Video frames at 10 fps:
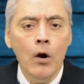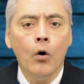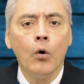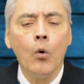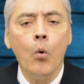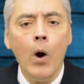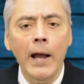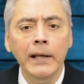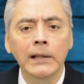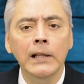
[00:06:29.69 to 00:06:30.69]
or
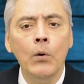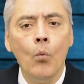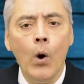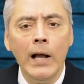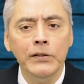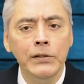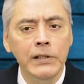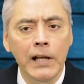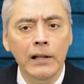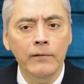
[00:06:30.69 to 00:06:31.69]
quietly watching
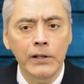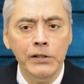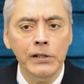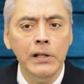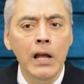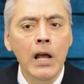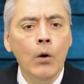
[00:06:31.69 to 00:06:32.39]
television,